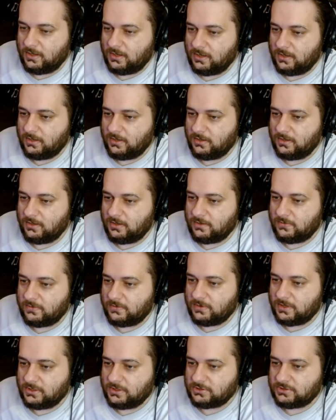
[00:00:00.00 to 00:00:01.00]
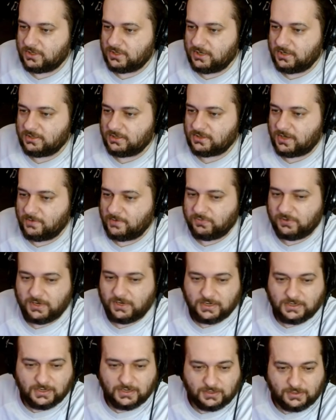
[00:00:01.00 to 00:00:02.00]
hey, Green Chains. I
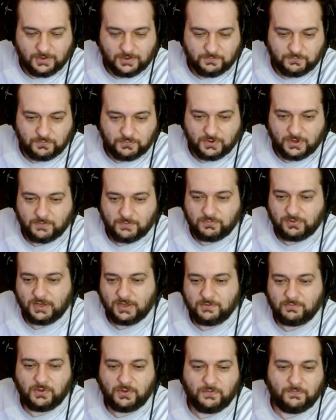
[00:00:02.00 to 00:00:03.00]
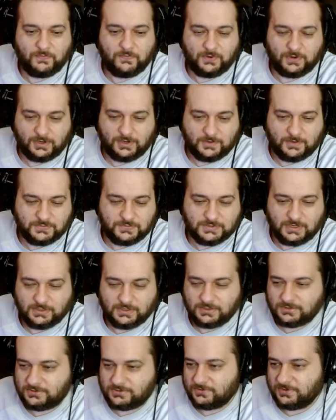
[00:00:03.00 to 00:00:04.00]
played the clip. I played both of our clips
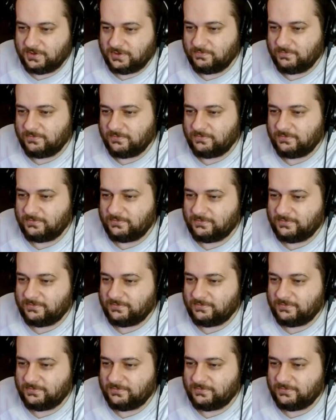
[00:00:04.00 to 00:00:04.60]
on the stream.